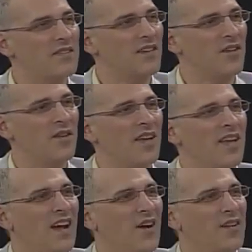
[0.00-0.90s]
And so
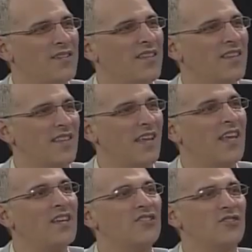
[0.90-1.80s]
I always think the
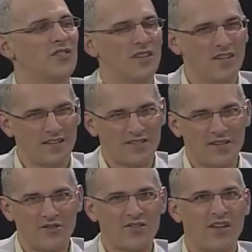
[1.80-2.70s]
history
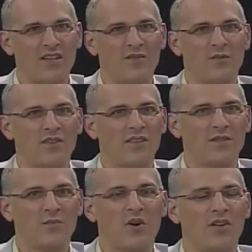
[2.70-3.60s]
associated with
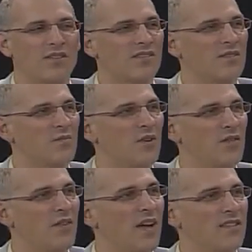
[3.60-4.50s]
these parks is
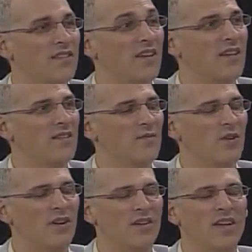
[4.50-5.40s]
pretty fascinating as
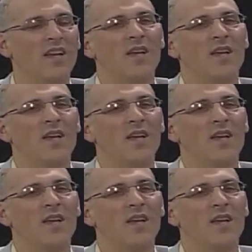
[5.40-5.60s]
well.